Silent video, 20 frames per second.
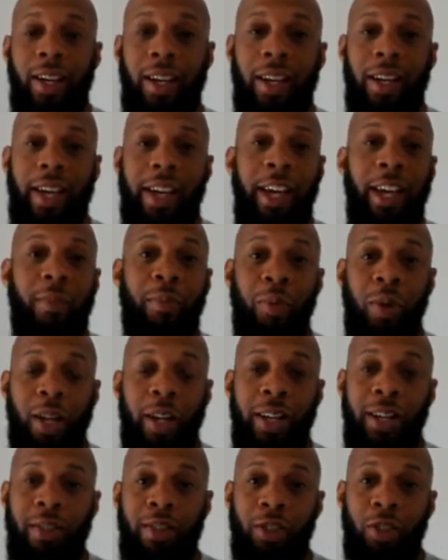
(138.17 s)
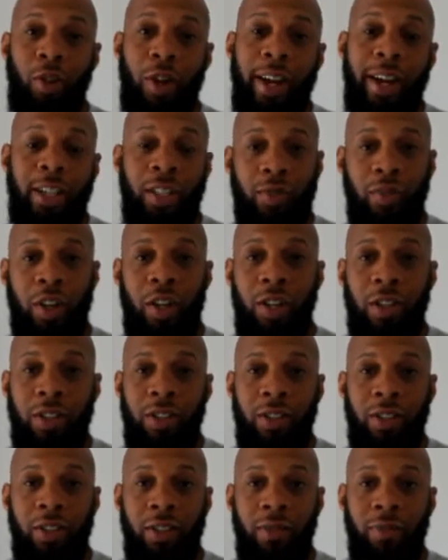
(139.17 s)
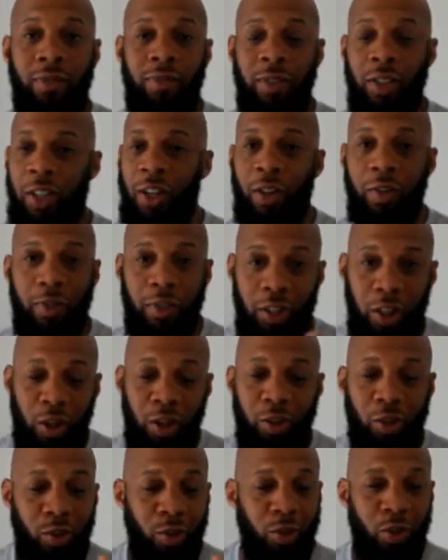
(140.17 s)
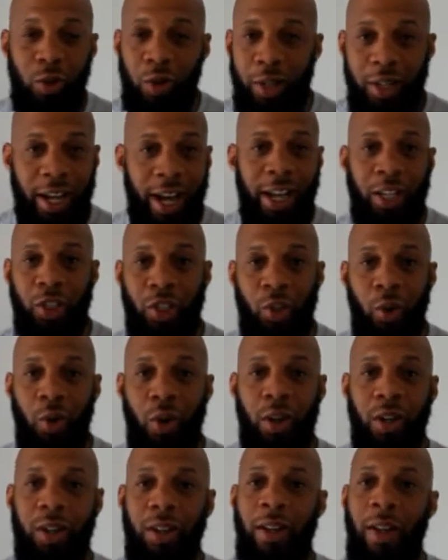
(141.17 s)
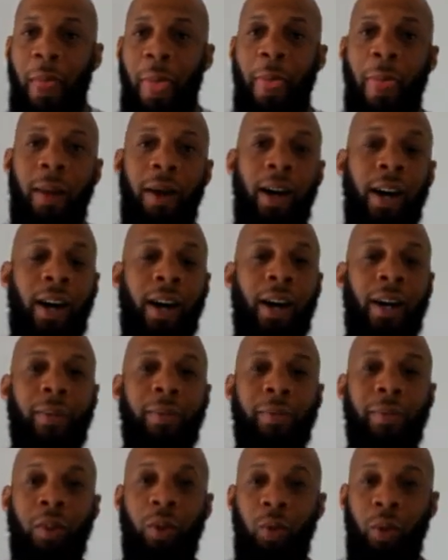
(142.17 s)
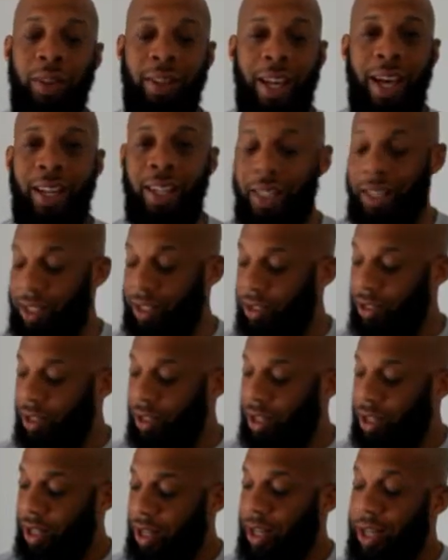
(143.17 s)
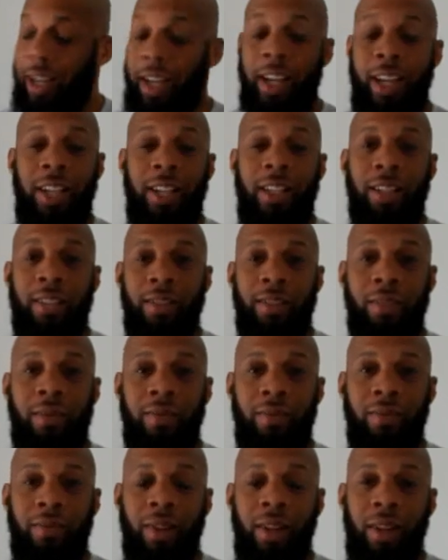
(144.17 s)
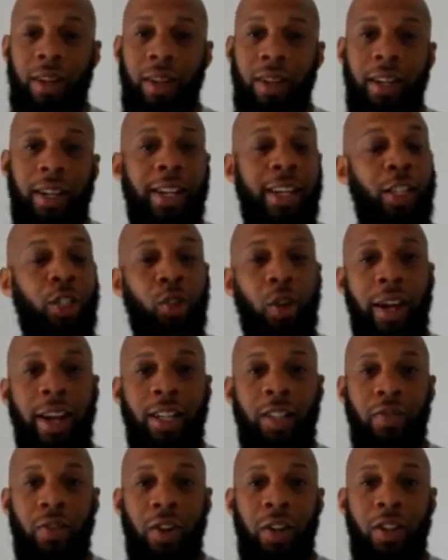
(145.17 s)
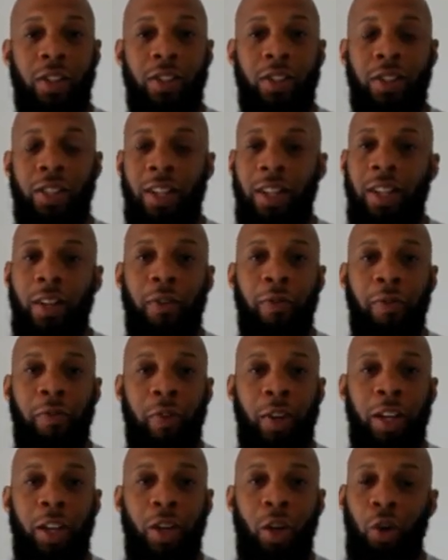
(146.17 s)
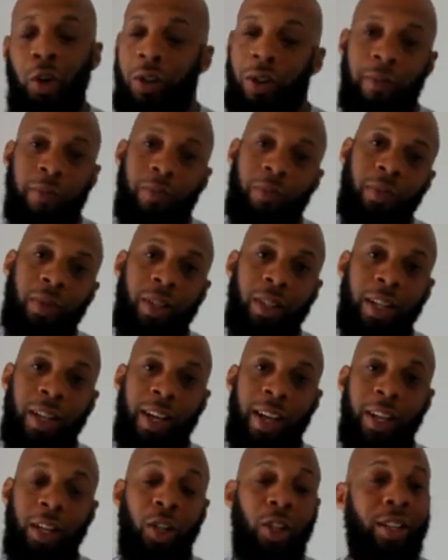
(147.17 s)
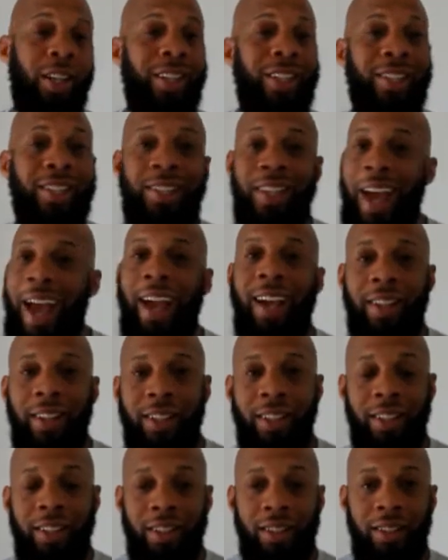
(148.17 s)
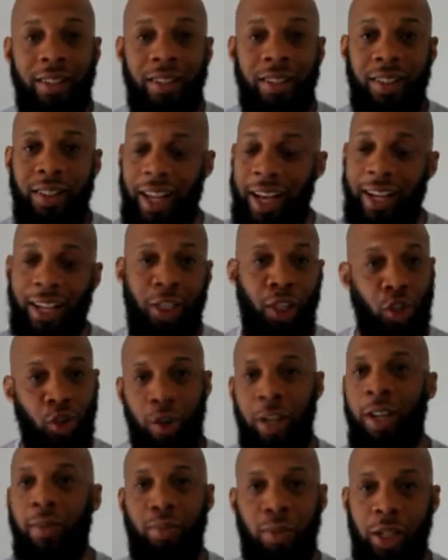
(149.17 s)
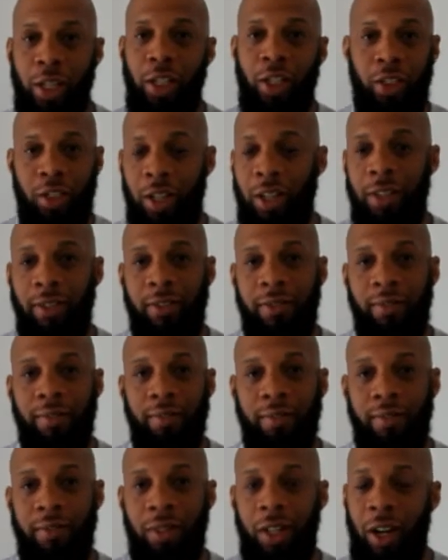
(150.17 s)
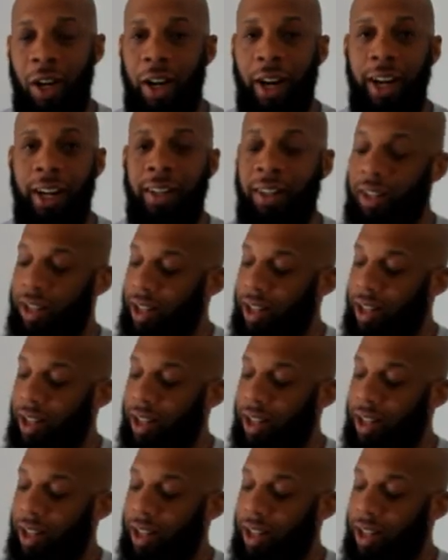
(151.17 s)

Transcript: heat printed transfers, for those who are not sure what that is, heat transfers feel and look exactly like a screen printed shirt. All right,